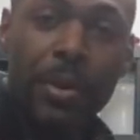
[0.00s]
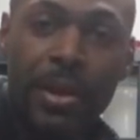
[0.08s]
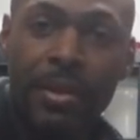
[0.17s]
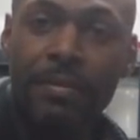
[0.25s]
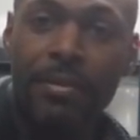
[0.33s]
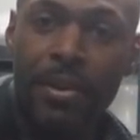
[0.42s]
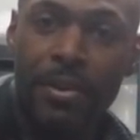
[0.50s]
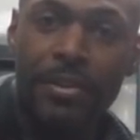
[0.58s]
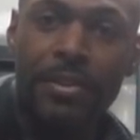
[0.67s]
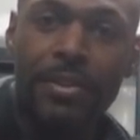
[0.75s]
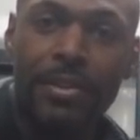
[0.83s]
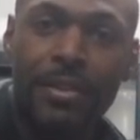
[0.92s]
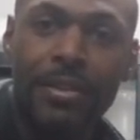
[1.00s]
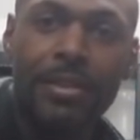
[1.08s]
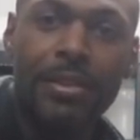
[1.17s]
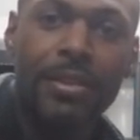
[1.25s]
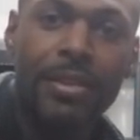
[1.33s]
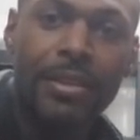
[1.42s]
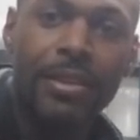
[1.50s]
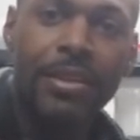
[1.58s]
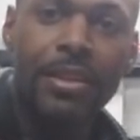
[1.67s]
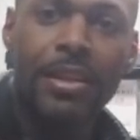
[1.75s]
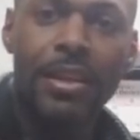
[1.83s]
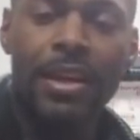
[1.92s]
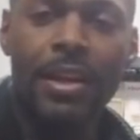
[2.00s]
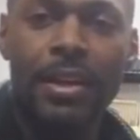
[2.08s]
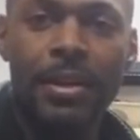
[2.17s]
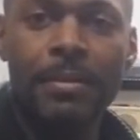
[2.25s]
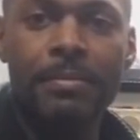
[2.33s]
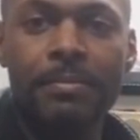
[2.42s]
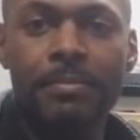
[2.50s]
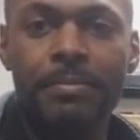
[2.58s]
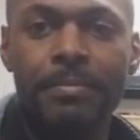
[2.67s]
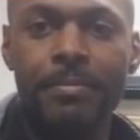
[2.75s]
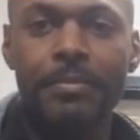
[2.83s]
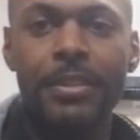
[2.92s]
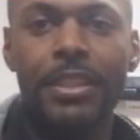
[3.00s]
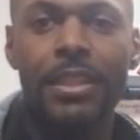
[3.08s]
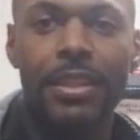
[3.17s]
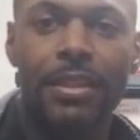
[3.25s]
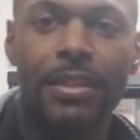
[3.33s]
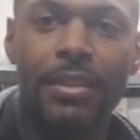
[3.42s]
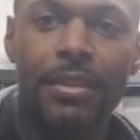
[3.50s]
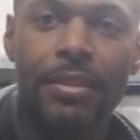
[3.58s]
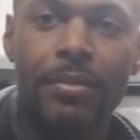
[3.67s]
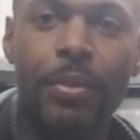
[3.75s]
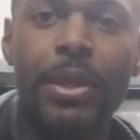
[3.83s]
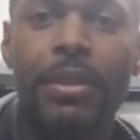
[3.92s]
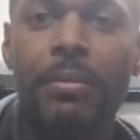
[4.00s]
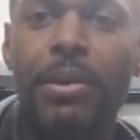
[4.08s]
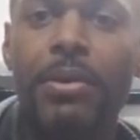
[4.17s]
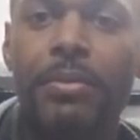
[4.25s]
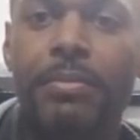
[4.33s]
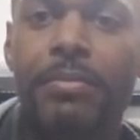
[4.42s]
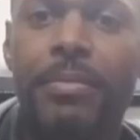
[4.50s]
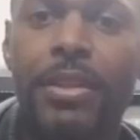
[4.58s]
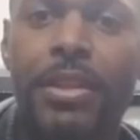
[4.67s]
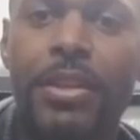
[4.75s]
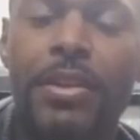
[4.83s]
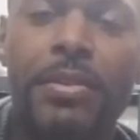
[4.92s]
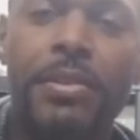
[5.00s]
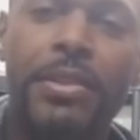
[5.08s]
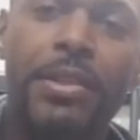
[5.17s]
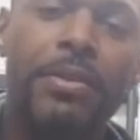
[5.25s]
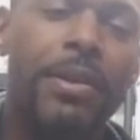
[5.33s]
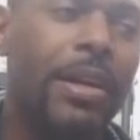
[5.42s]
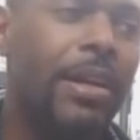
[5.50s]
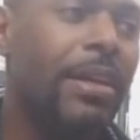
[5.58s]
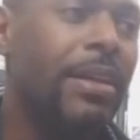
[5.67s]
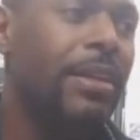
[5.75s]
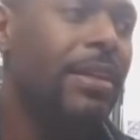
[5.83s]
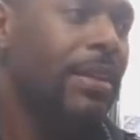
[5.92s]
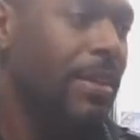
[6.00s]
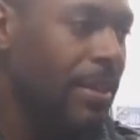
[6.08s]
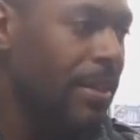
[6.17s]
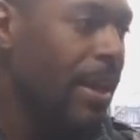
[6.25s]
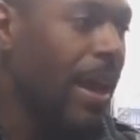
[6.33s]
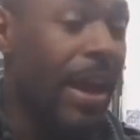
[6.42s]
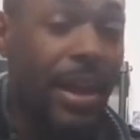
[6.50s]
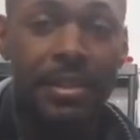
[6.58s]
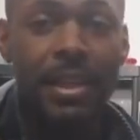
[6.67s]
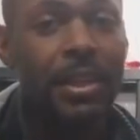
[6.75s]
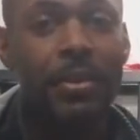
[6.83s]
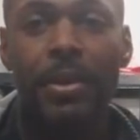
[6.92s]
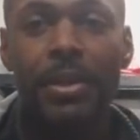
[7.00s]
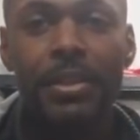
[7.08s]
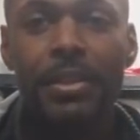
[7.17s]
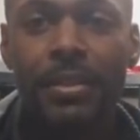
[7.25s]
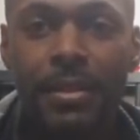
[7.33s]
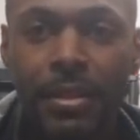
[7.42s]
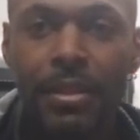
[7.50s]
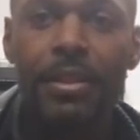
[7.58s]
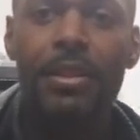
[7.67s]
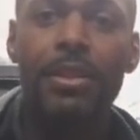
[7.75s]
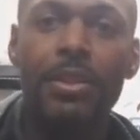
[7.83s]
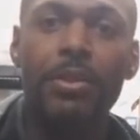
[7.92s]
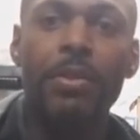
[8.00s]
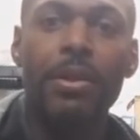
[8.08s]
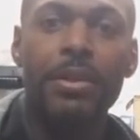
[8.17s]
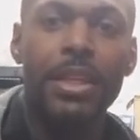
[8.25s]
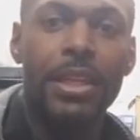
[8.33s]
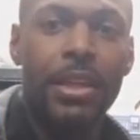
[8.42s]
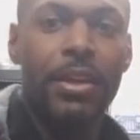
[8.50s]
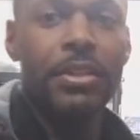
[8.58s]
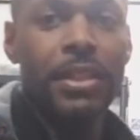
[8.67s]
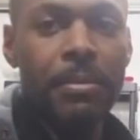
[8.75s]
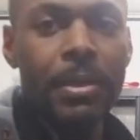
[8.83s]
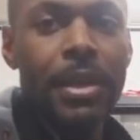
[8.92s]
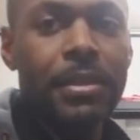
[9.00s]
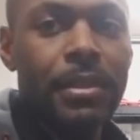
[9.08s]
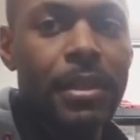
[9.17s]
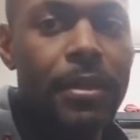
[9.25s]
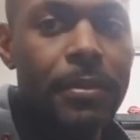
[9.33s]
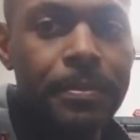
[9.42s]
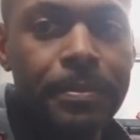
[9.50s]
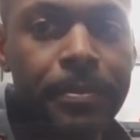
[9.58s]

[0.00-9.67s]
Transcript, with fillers: one of the first um, with the boat, you know. So uh, Ask any questions. You all take care, Team Yes and Out.